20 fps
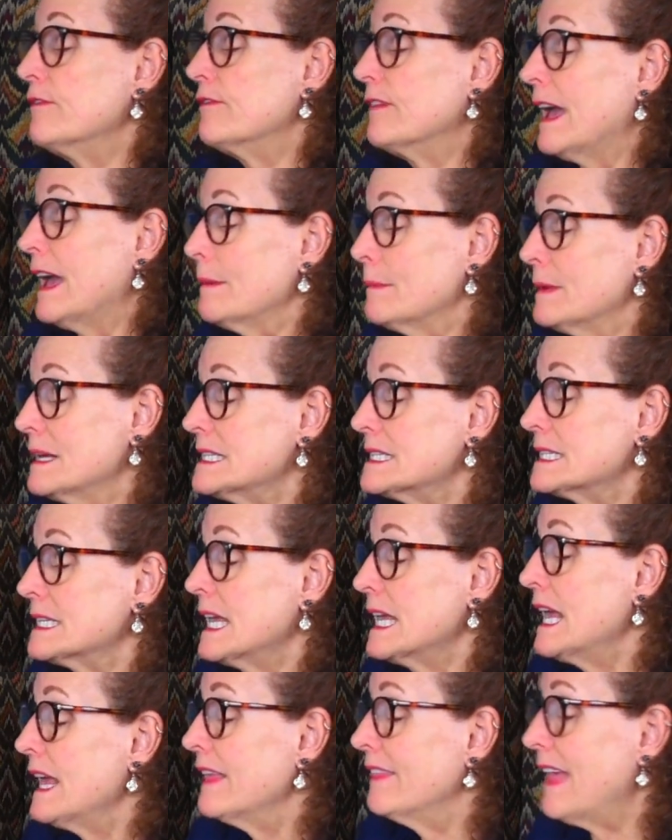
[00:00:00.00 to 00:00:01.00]
famous
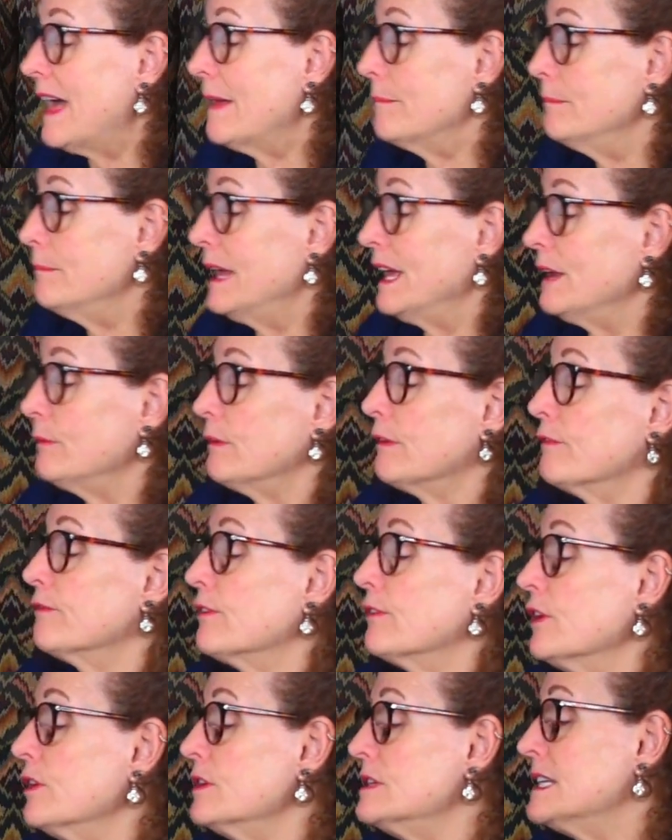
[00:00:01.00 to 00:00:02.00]
that men
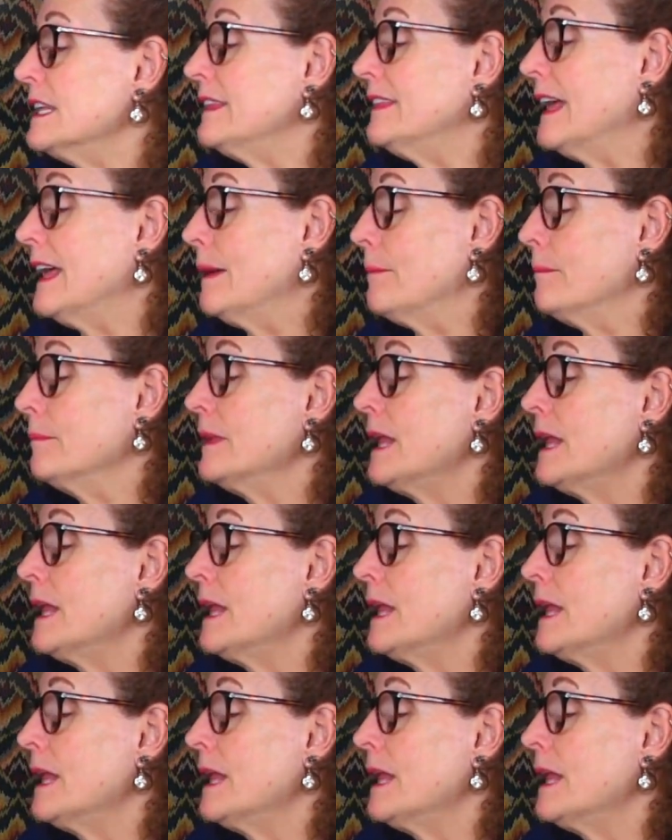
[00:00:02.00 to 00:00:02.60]
referred to them